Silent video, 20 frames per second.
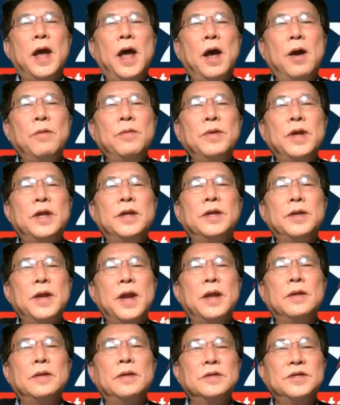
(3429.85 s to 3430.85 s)
How did
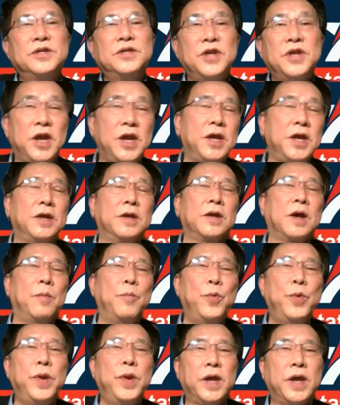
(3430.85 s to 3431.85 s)
she
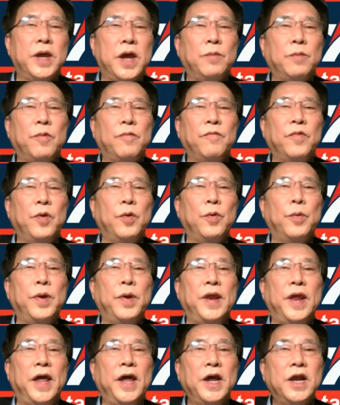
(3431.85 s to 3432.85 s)
communicate with you
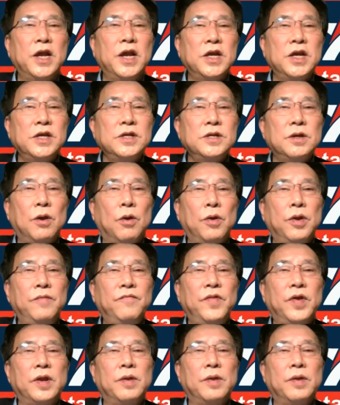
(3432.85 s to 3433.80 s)
in English or in, in